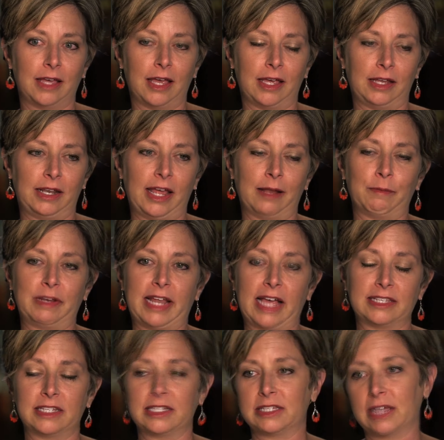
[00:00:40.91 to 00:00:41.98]
and had
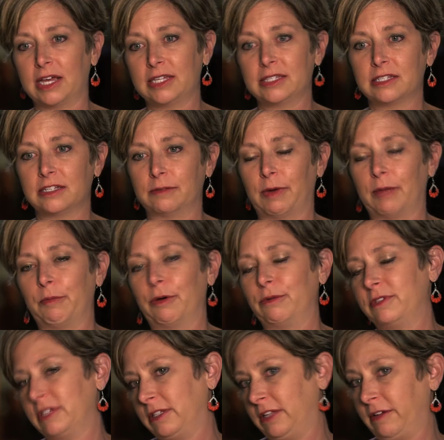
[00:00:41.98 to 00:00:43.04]
metastasized to my
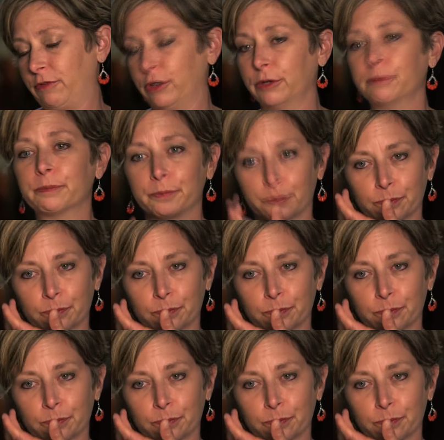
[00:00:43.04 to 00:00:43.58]
bones and liver.